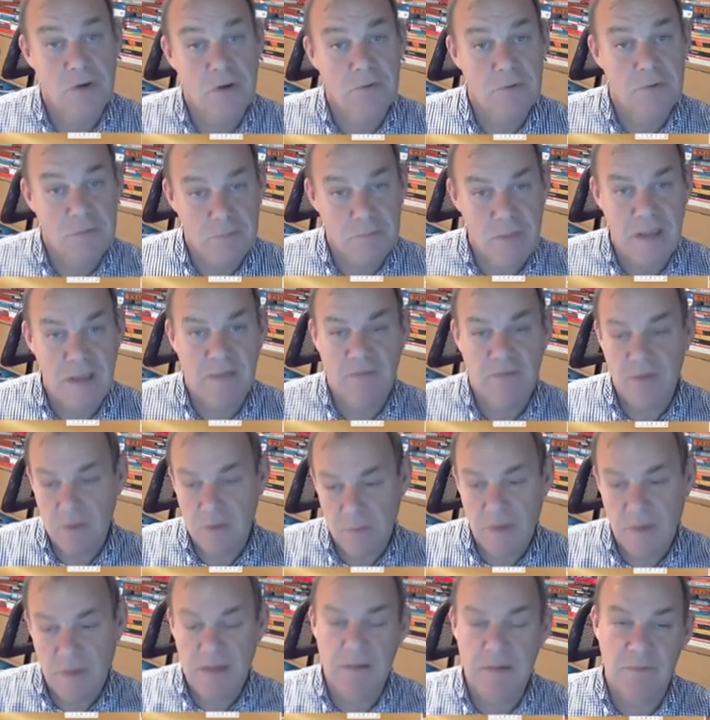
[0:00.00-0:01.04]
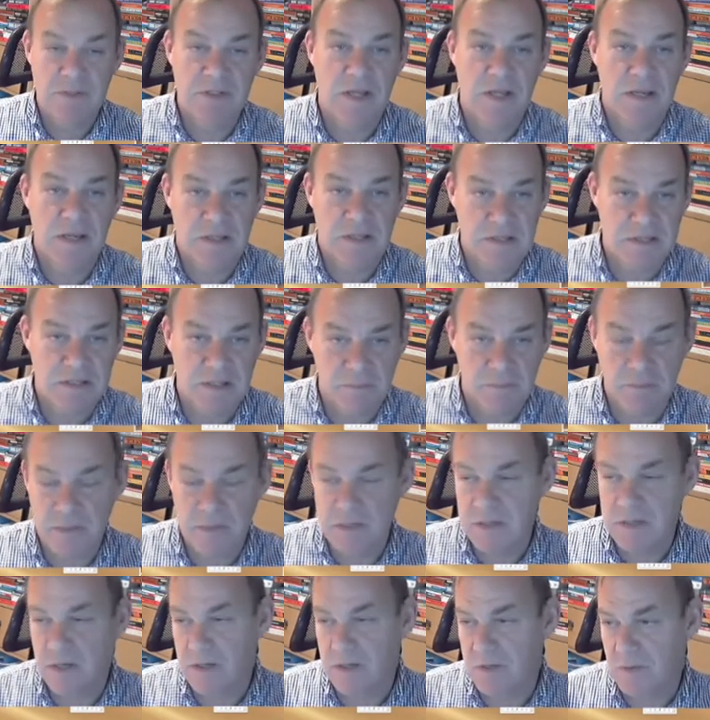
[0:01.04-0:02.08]
admit that you made a mistake and somebody
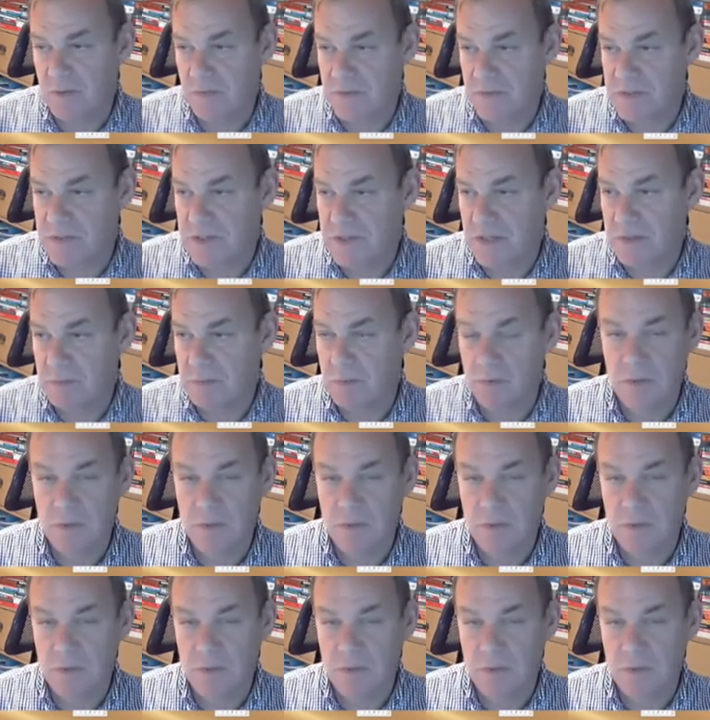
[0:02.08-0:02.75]
died on the table.